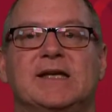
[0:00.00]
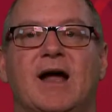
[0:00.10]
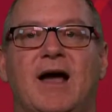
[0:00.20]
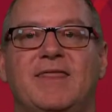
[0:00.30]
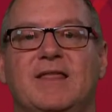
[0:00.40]

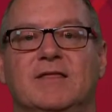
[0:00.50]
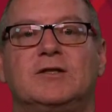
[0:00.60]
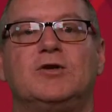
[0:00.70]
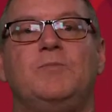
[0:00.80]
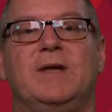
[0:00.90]
I think the
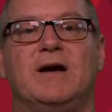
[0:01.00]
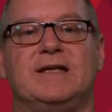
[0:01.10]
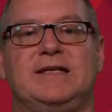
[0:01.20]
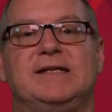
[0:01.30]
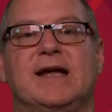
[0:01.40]
two big
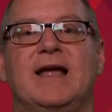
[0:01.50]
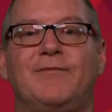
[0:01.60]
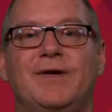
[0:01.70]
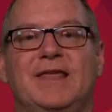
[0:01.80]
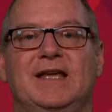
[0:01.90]
ideas are
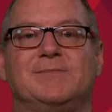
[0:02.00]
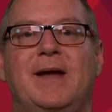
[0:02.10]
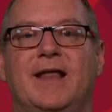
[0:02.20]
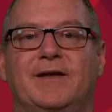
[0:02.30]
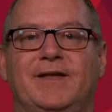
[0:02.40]
everything is
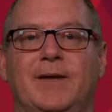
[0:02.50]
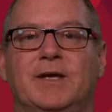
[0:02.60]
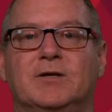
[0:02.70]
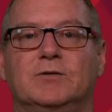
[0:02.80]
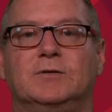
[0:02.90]
made out of
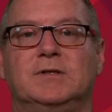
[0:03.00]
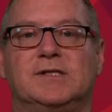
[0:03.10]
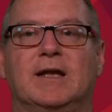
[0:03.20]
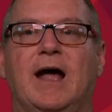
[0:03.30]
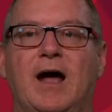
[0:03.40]
chemicals.